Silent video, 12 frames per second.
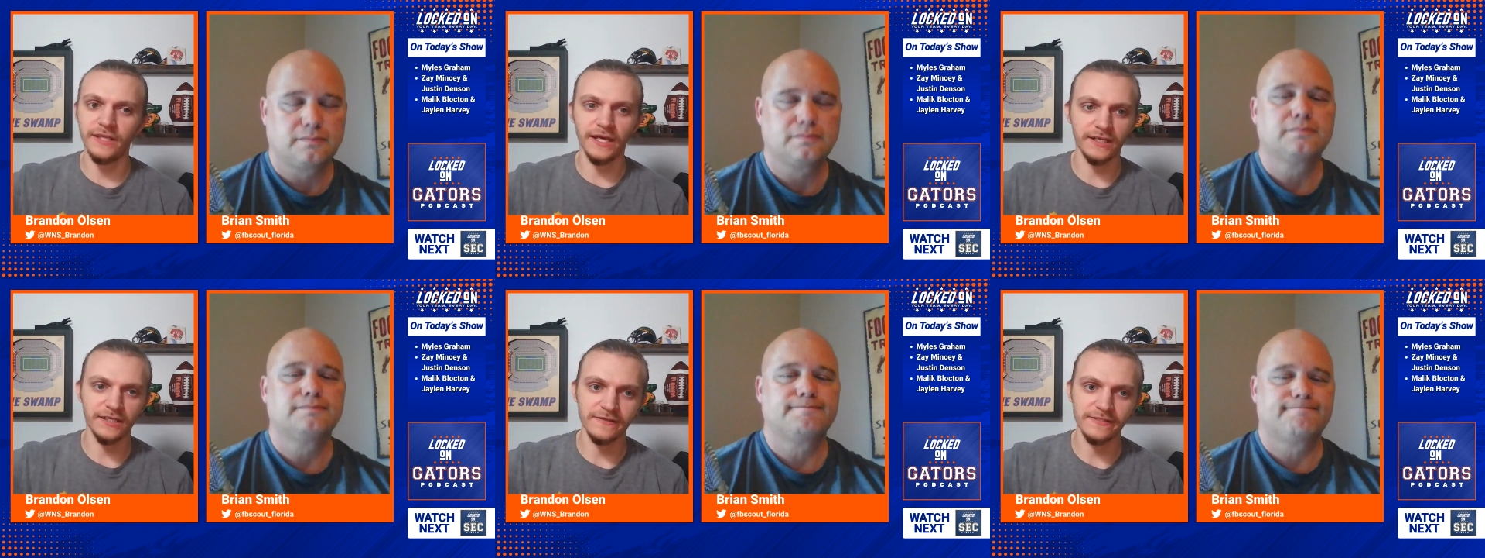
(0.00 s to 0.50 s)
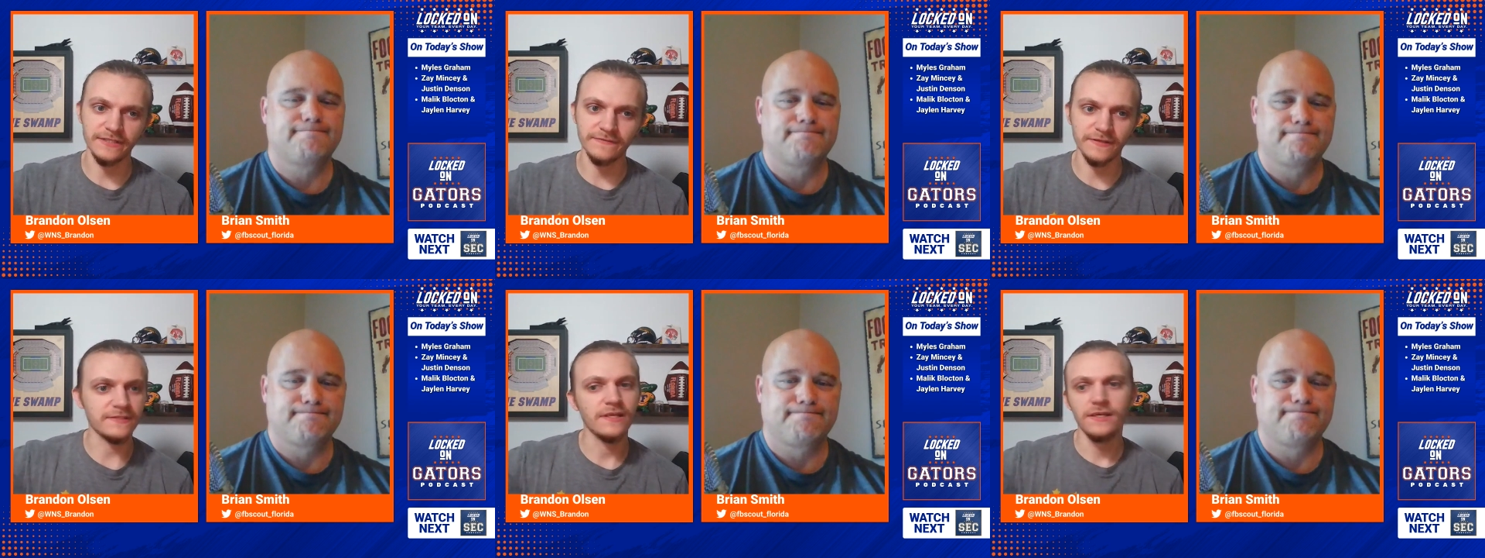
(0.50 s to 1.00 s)
Speaker 1: that kind of
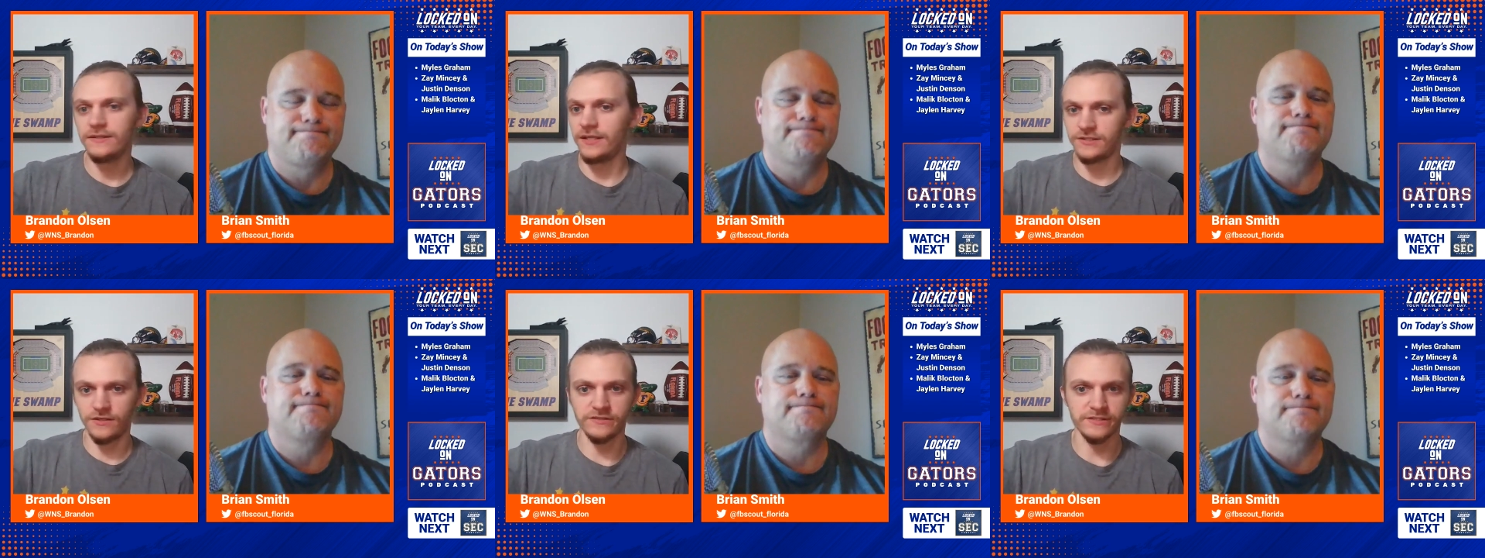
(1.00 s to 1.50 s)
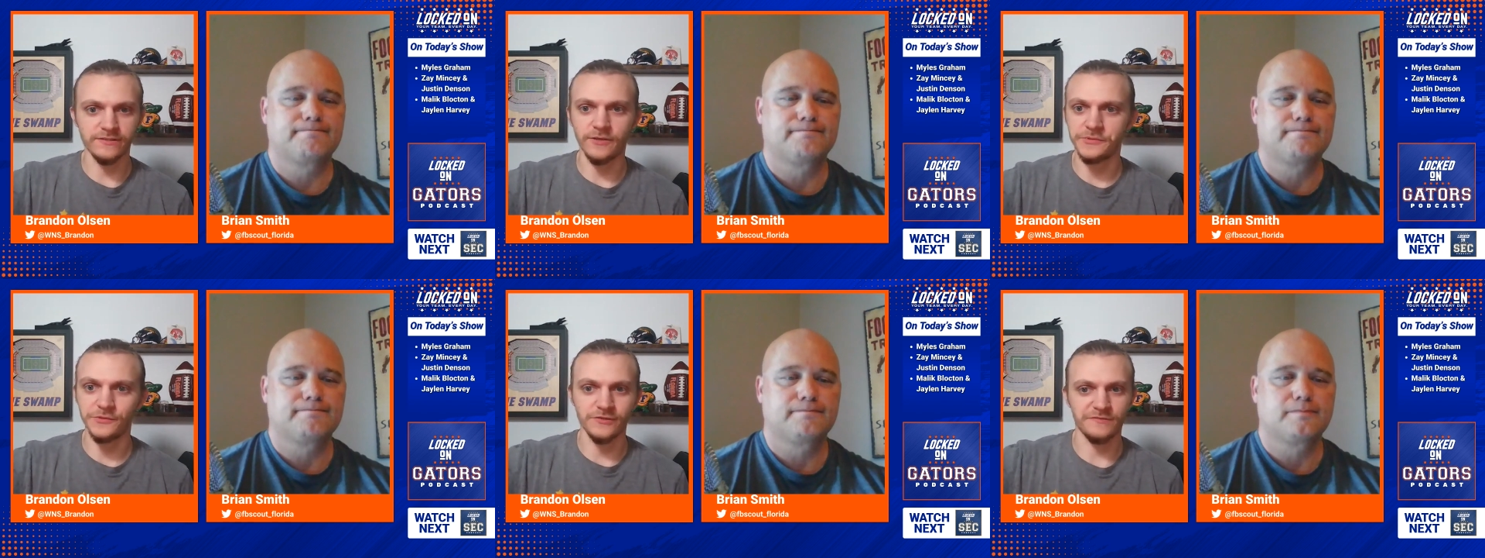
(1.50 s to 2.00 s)
defense. That's Austin
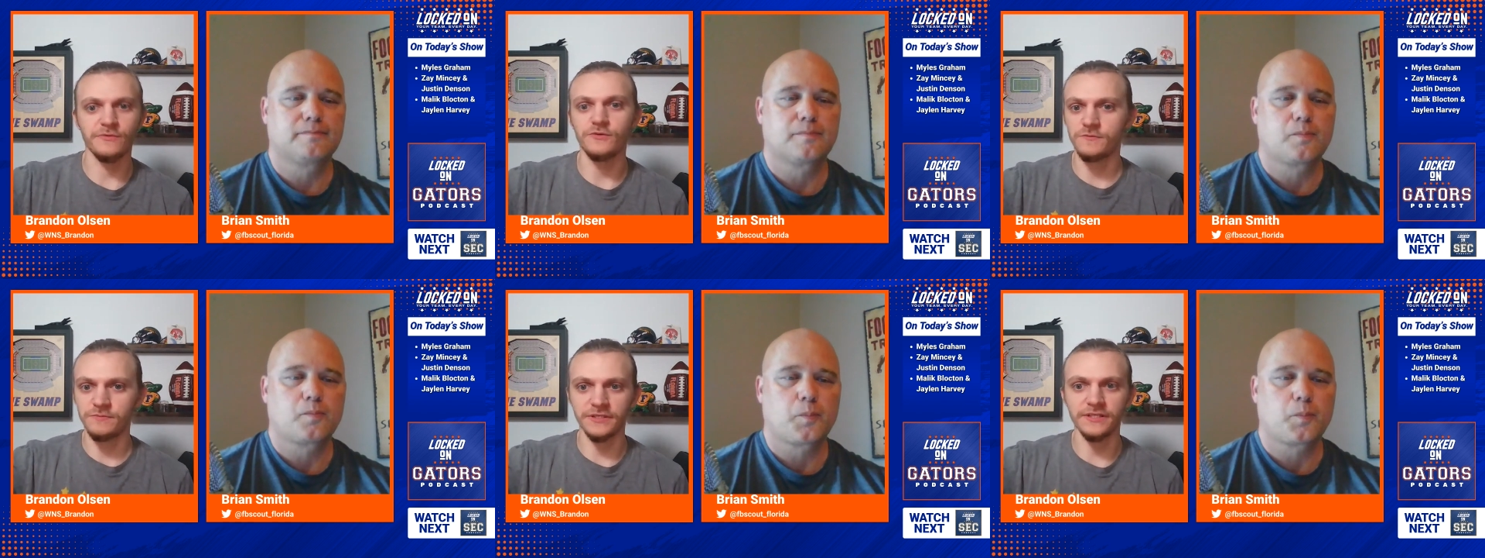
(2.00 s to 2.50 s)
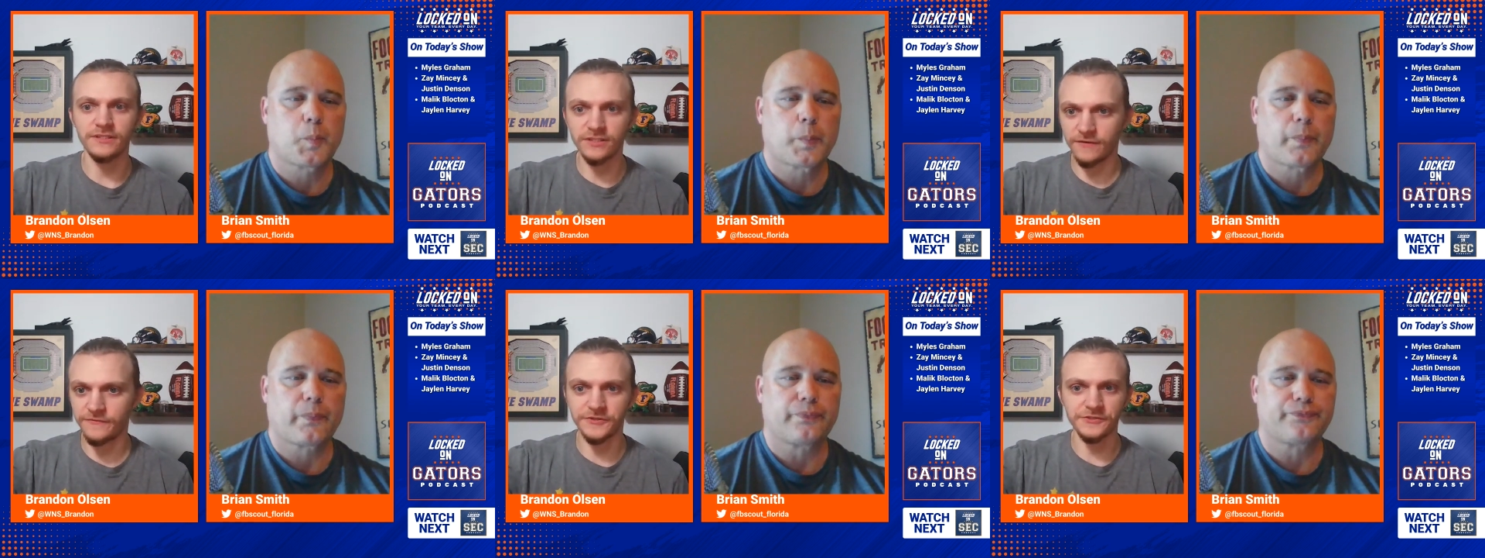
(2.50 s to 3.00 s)
Armstrong's most played
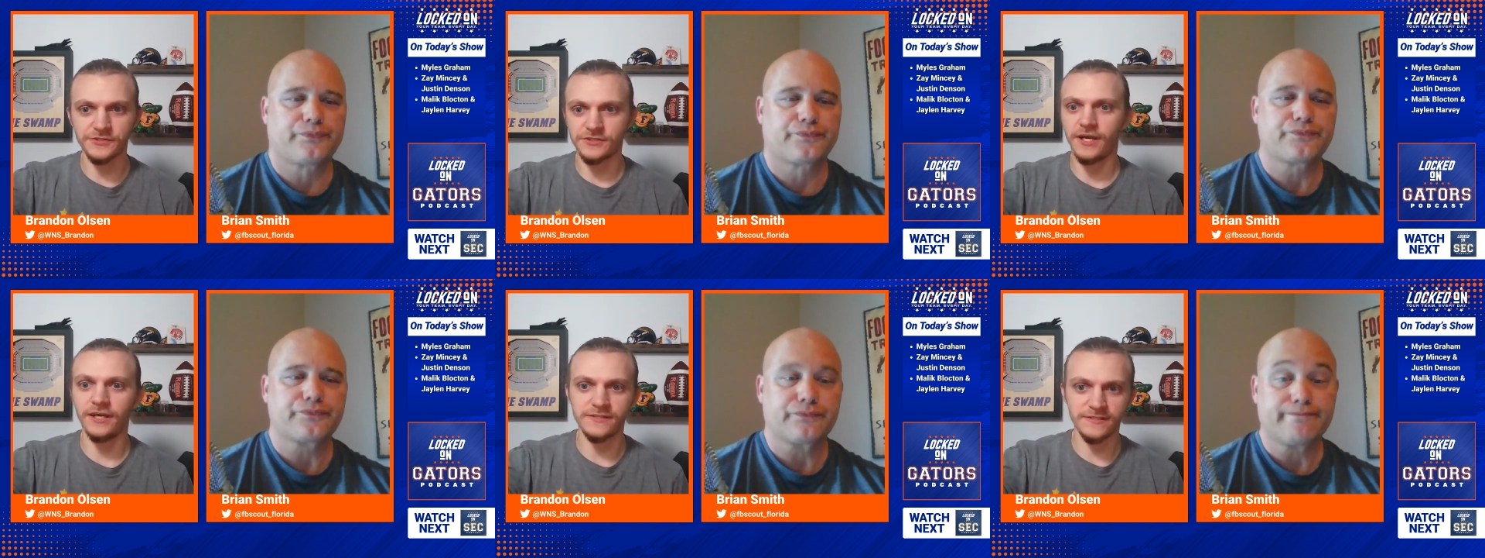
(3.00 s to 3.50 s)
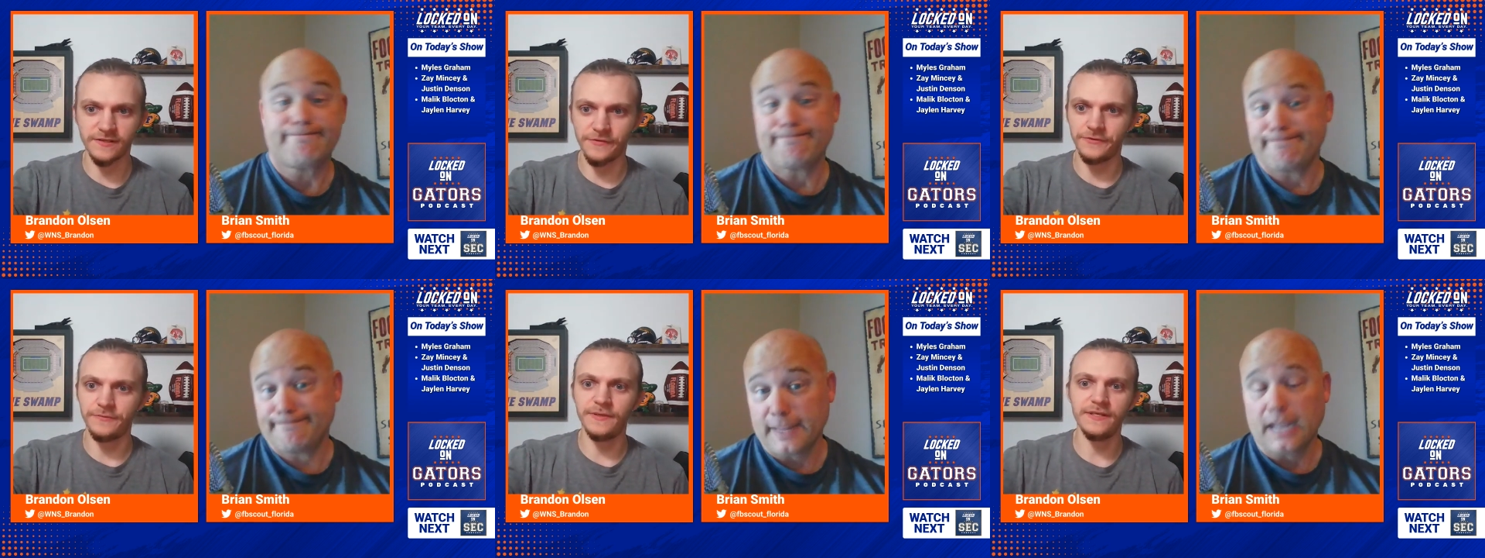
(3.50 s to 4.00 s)
coverage at
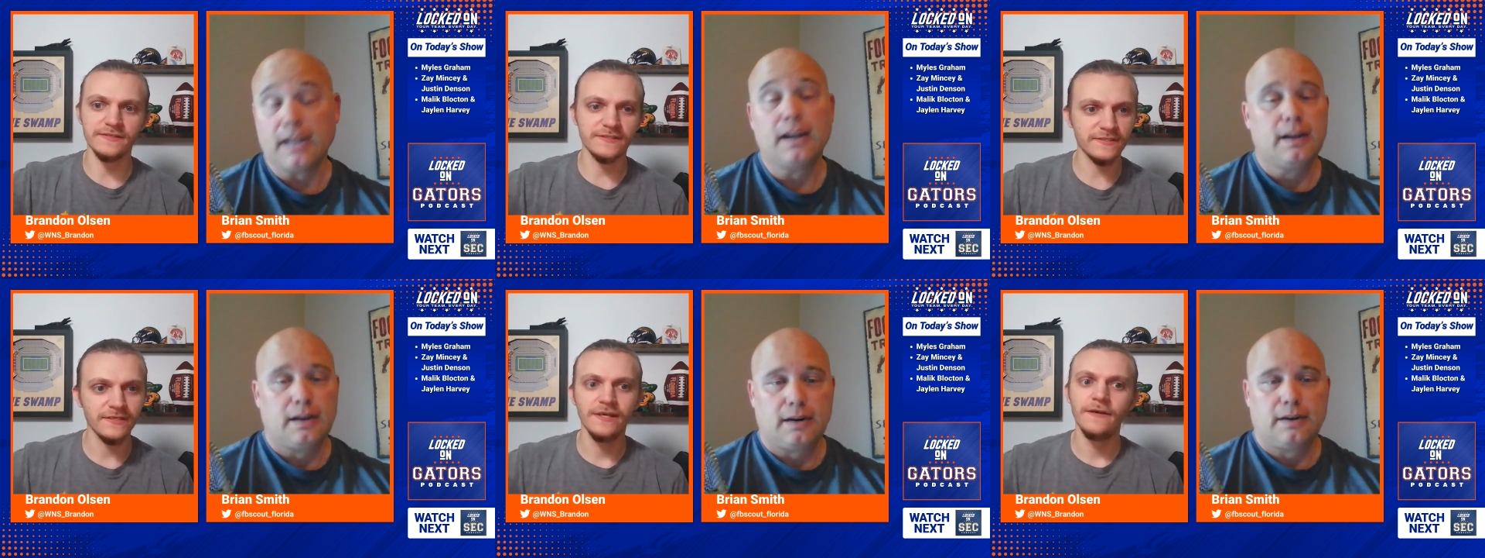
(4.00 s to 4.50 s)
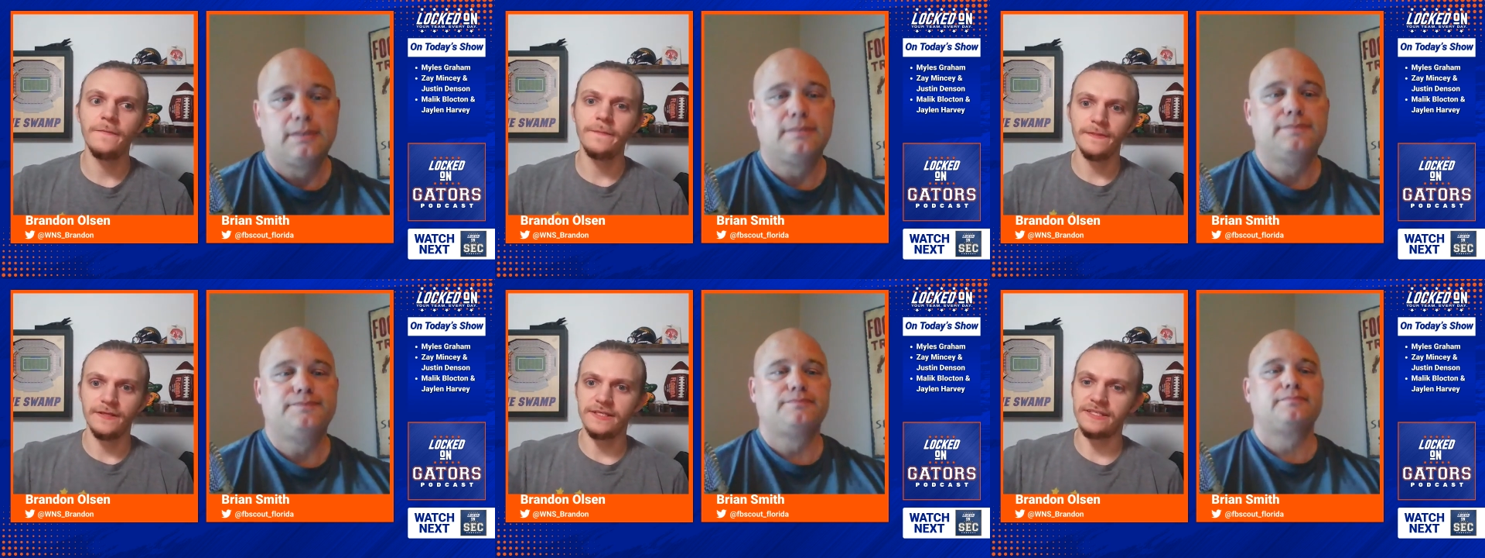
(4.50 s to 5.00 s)
Southern Miss.
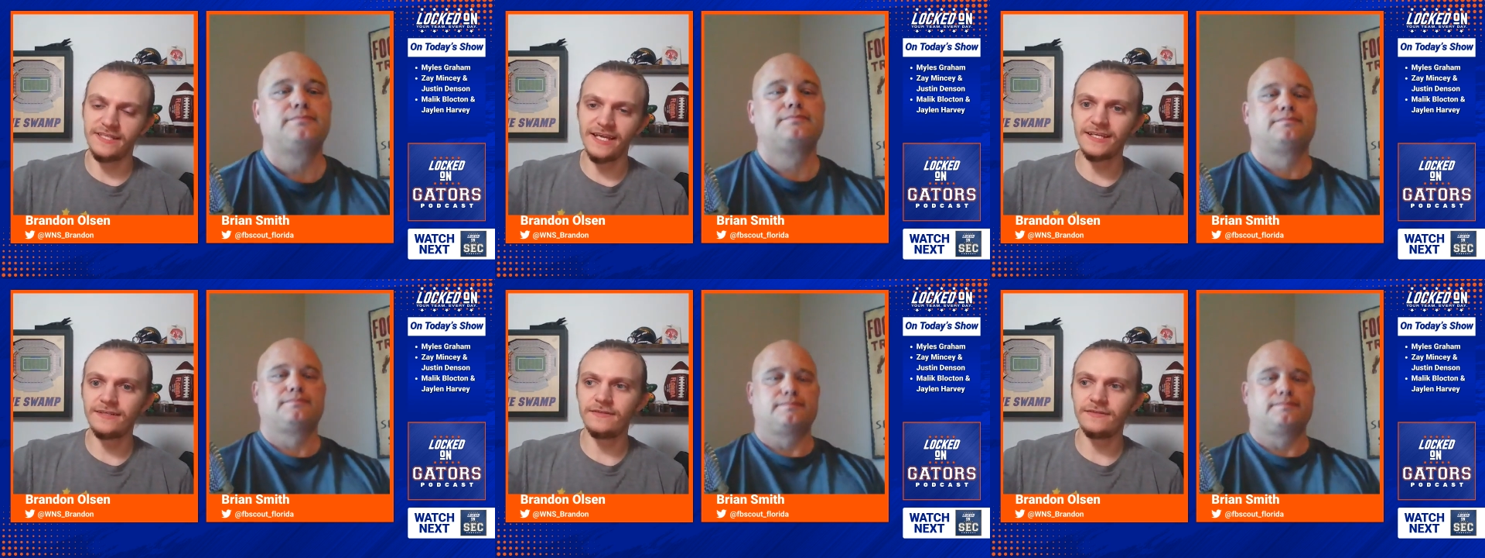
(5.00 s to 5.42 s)
Is that,